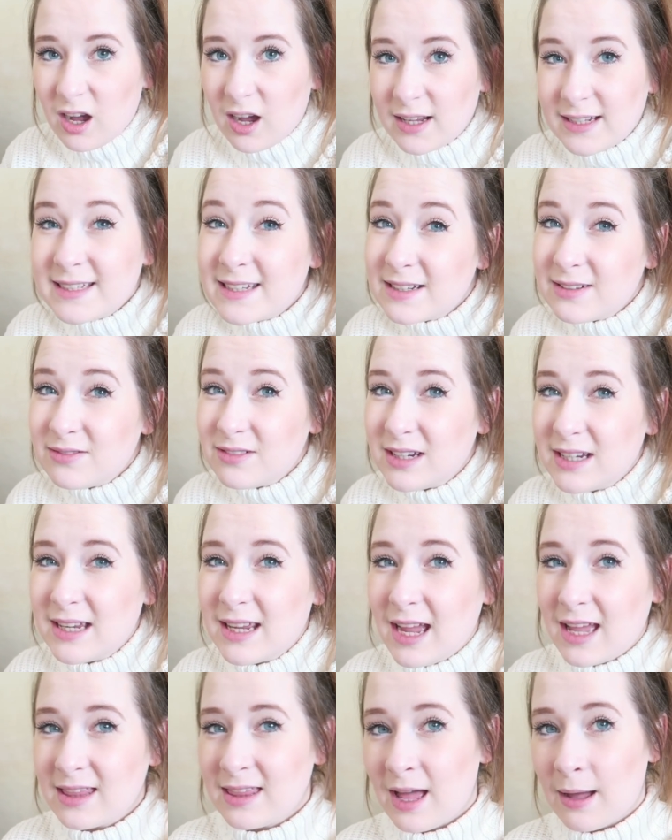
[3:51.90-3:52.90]
I didn't
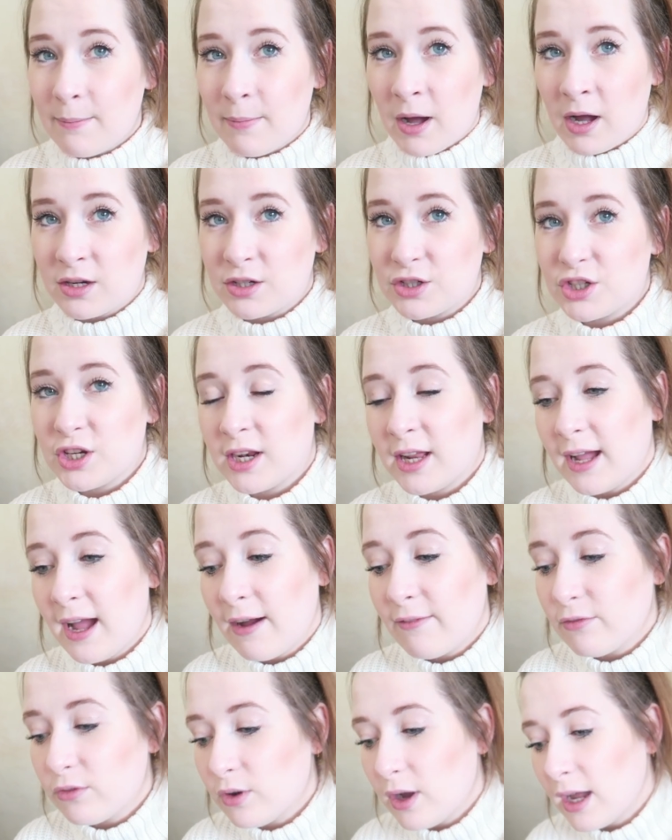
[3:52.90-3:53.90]
really get that much and I
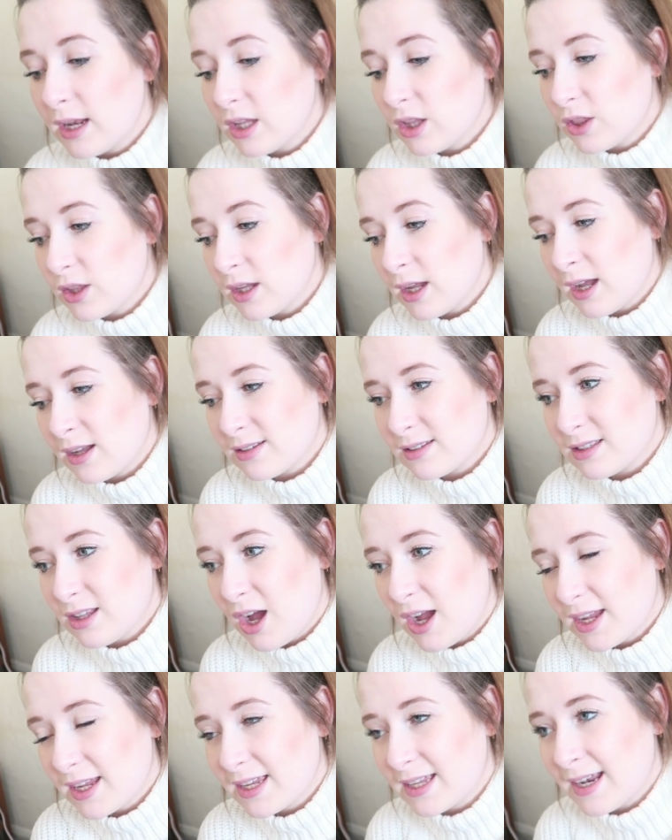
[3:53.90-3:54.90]
haven't got anything else
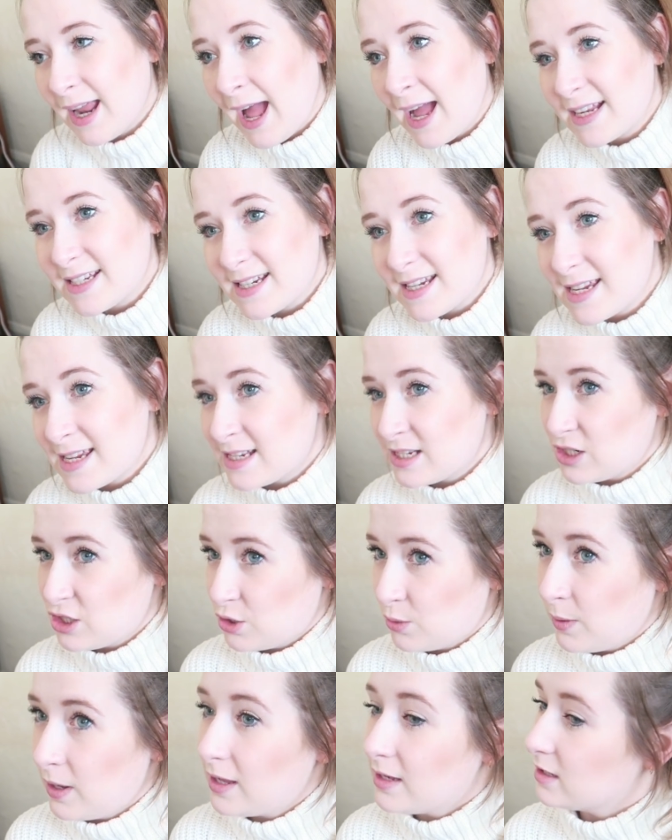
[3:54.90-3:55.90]
that I can add
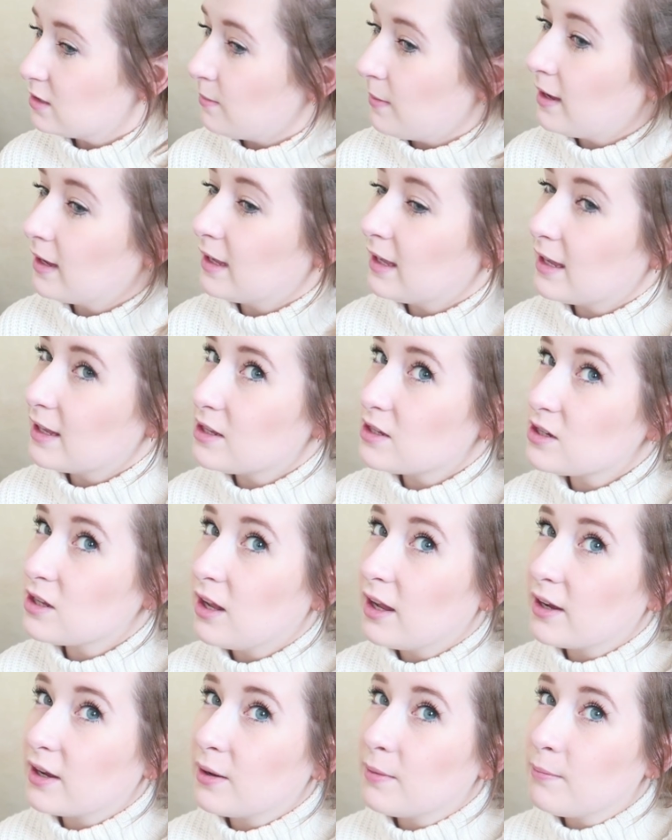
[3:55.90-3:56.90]
into it to make it into
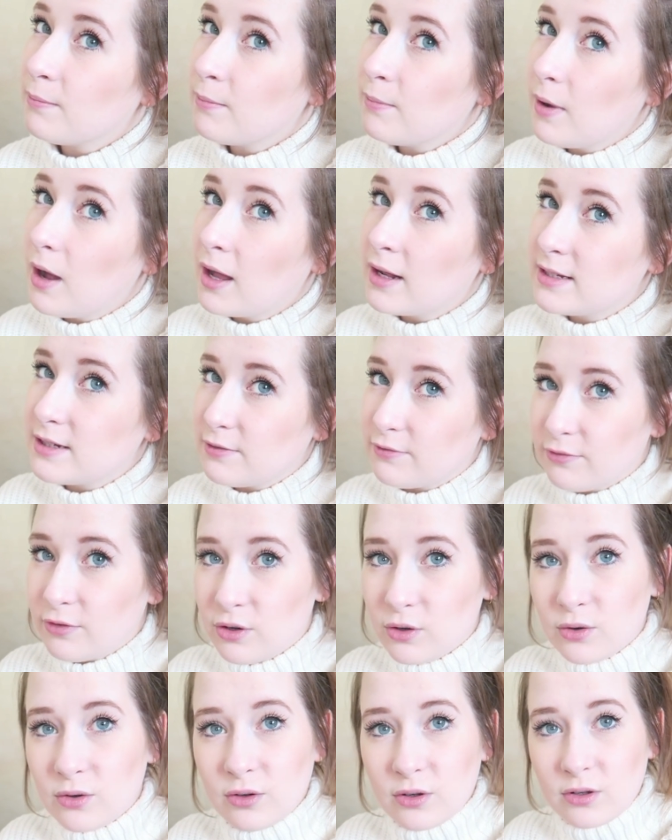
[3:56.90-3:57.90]
like a, a
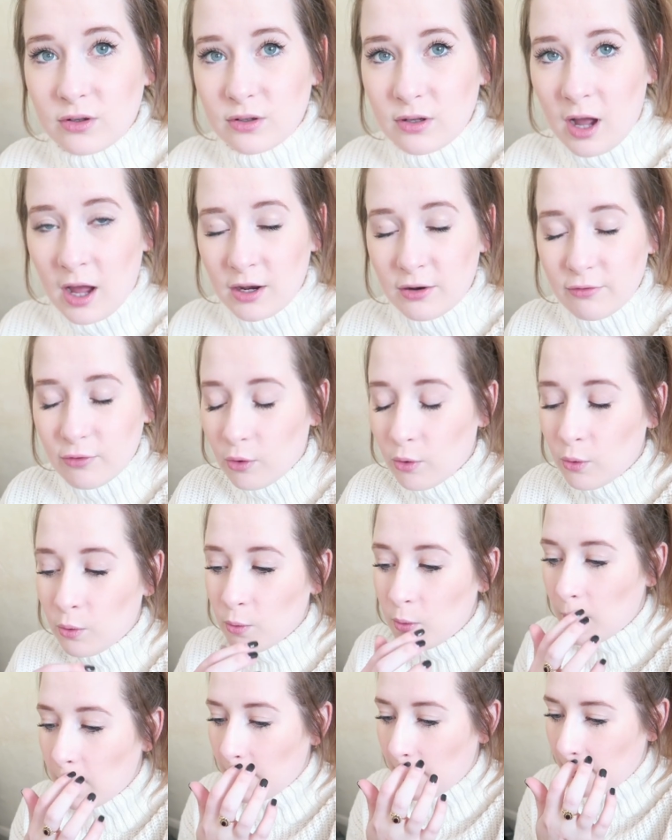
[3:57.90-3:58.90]
different kind of
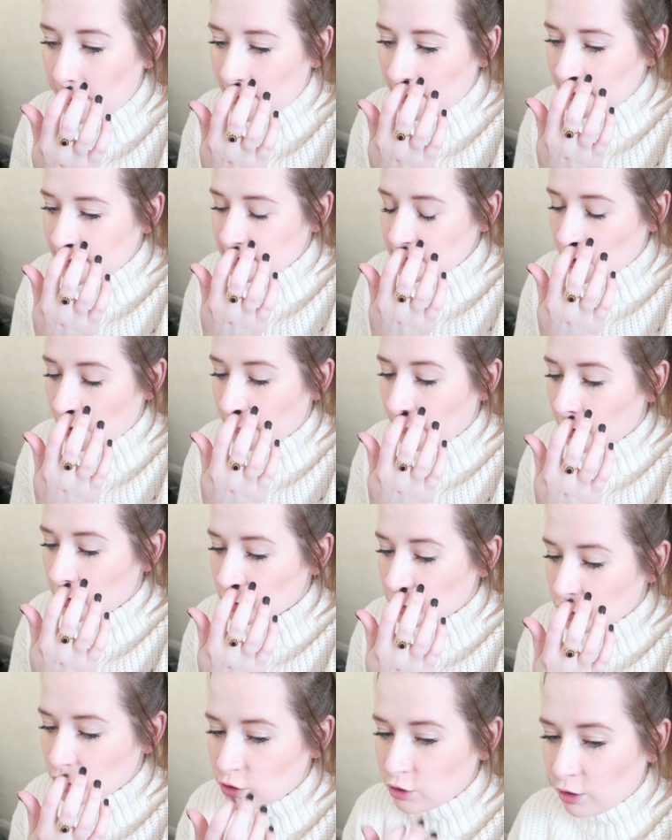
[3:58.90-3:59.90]
haul. So I
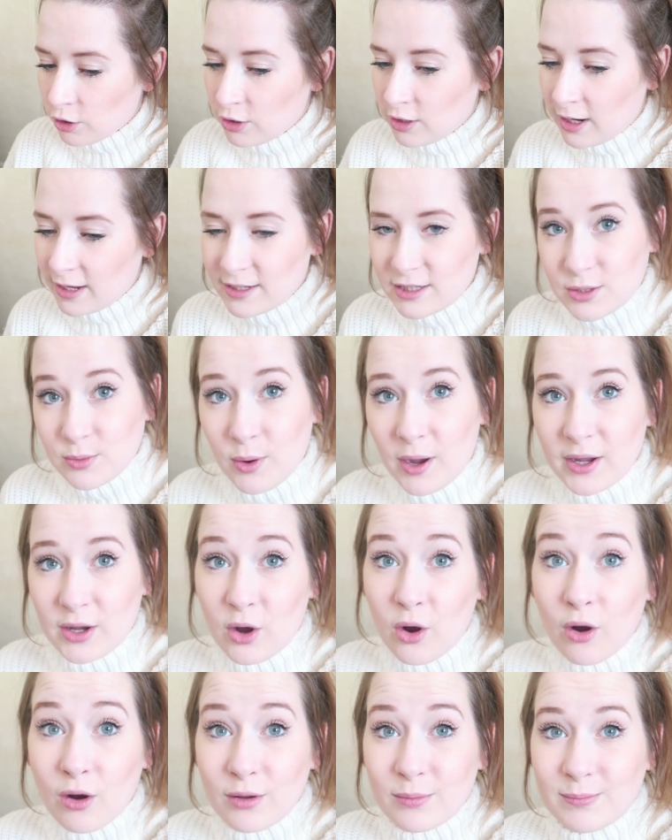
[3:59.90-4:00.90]
might just show you later what I
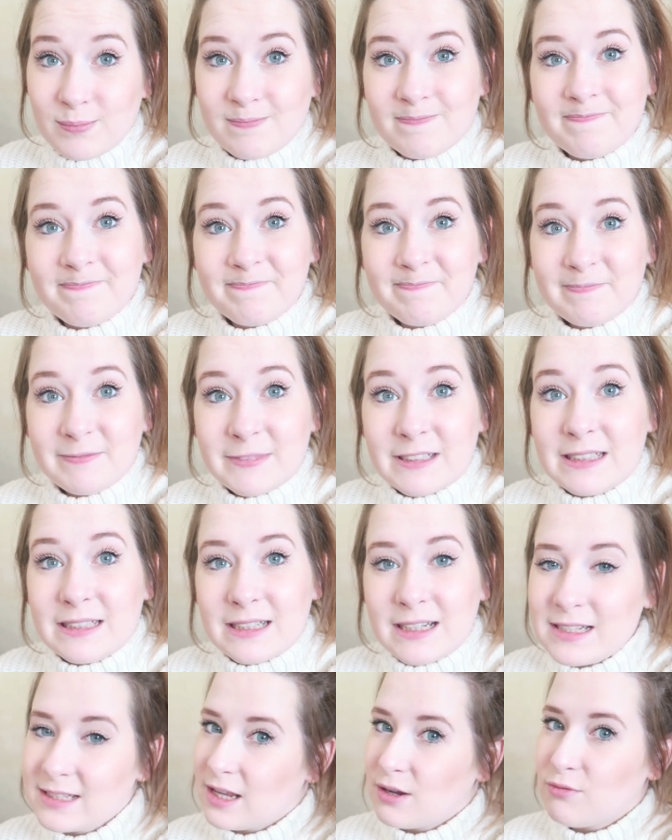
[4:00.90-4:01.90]
got
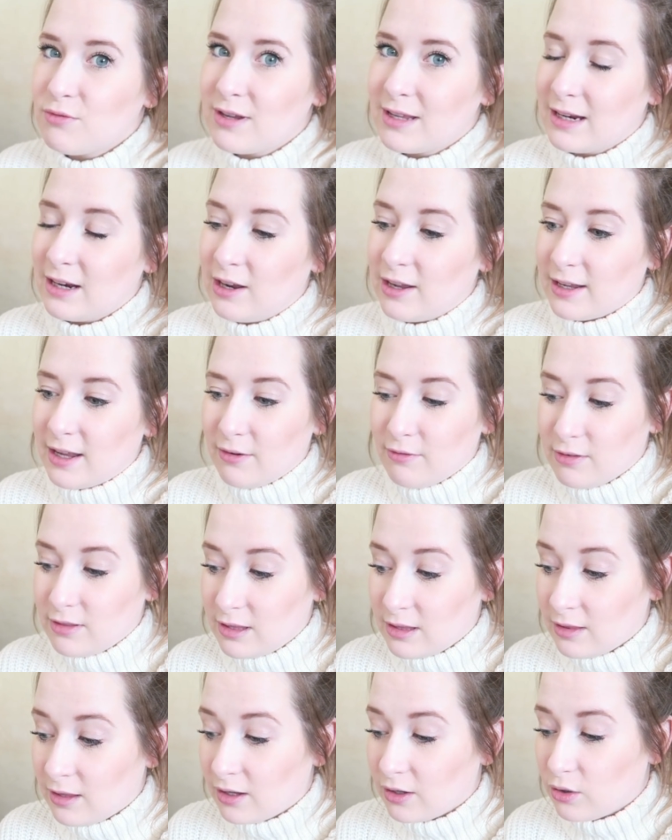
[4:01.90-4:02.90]
because I really like
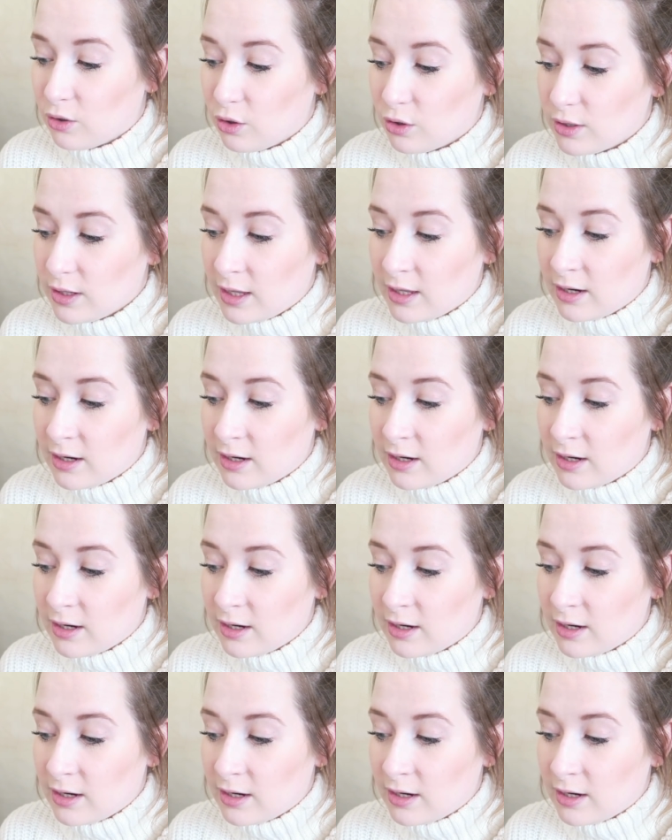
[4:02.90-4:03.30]
everything that I got